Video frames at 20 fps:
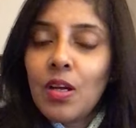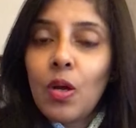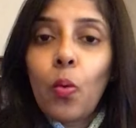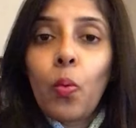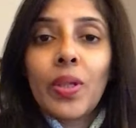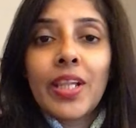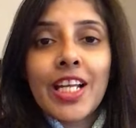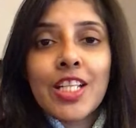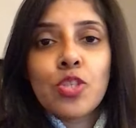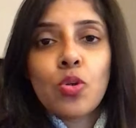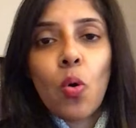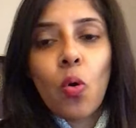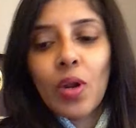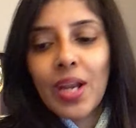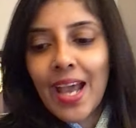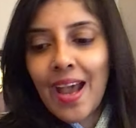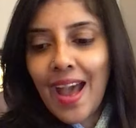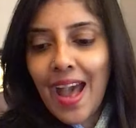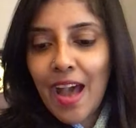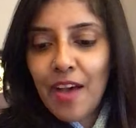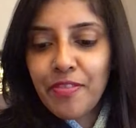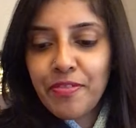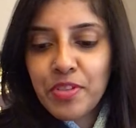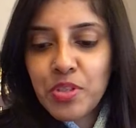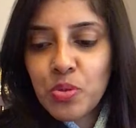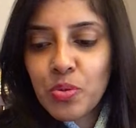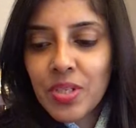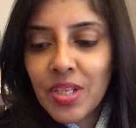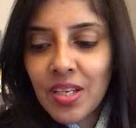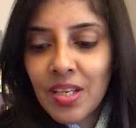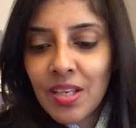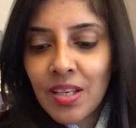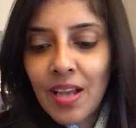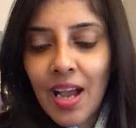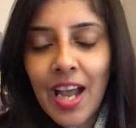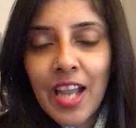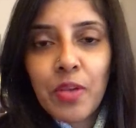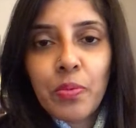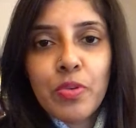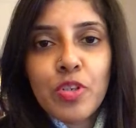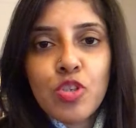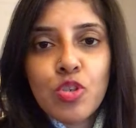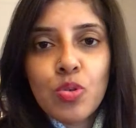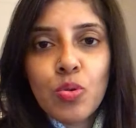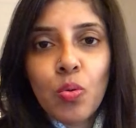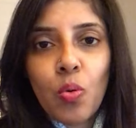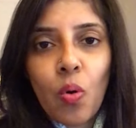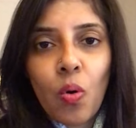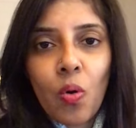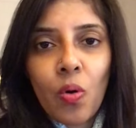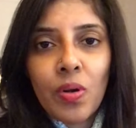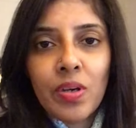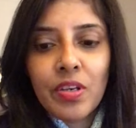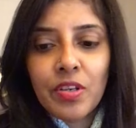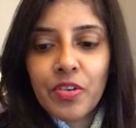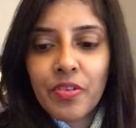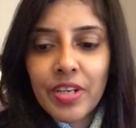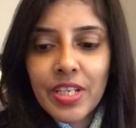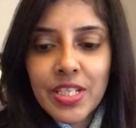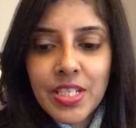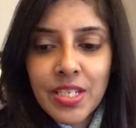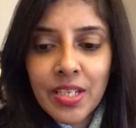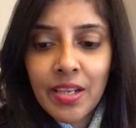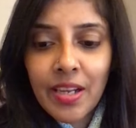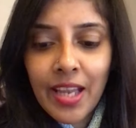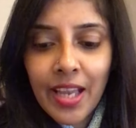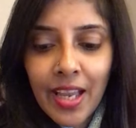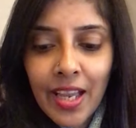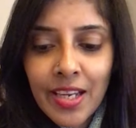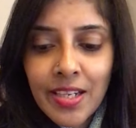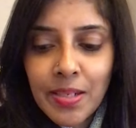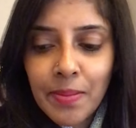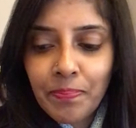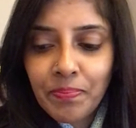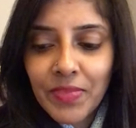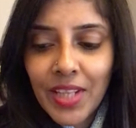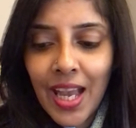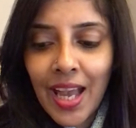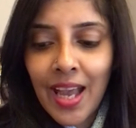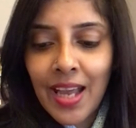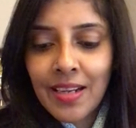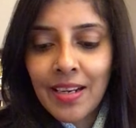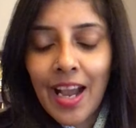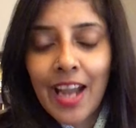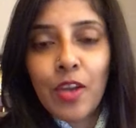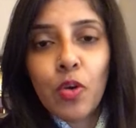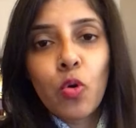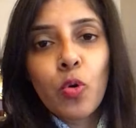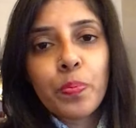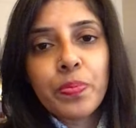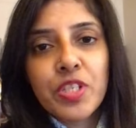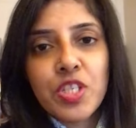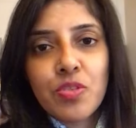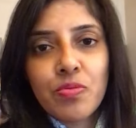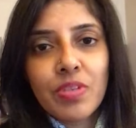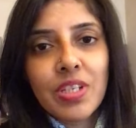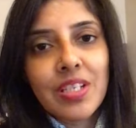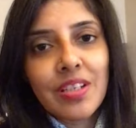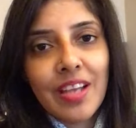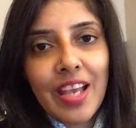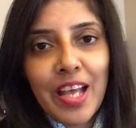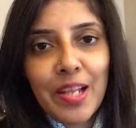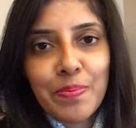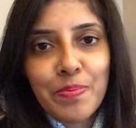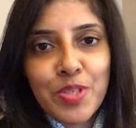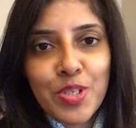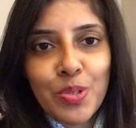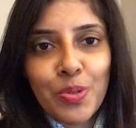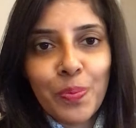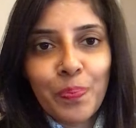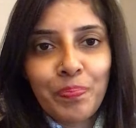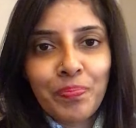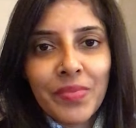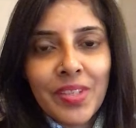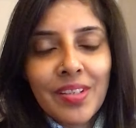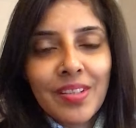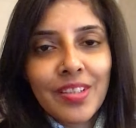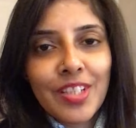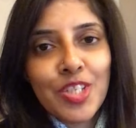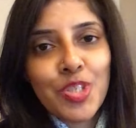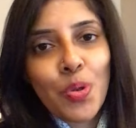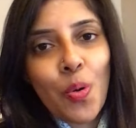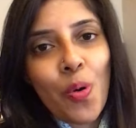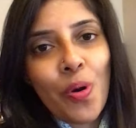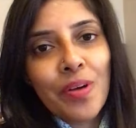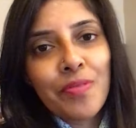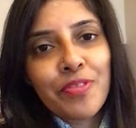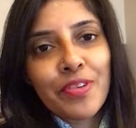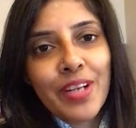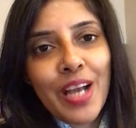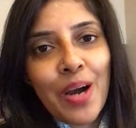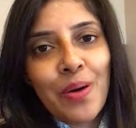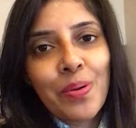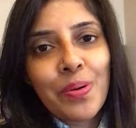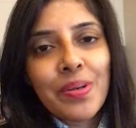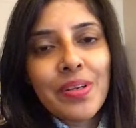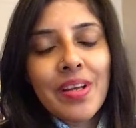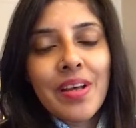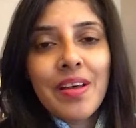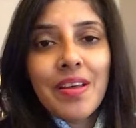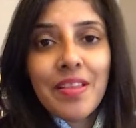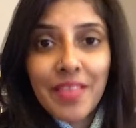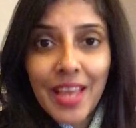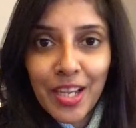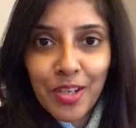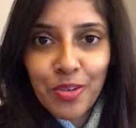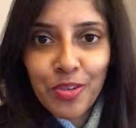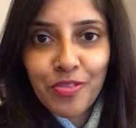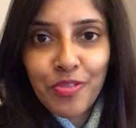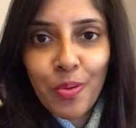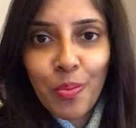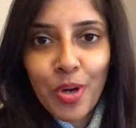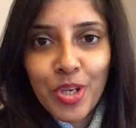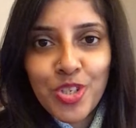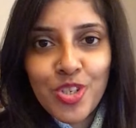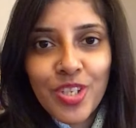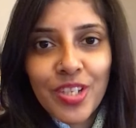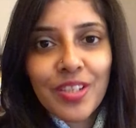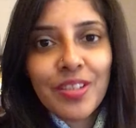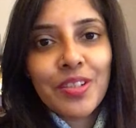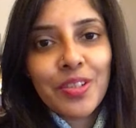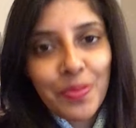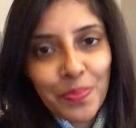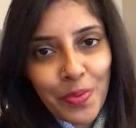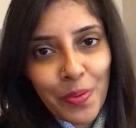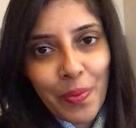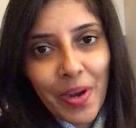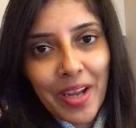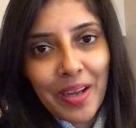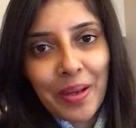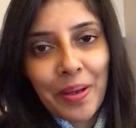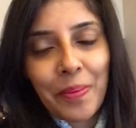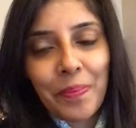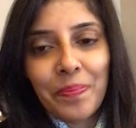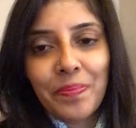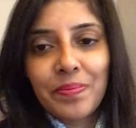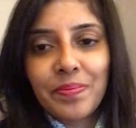Well, that's all I have for today. I wish you all a great day ahead and I hope this reading helps you. That's all for now. Thank you for watching. Bye-bye.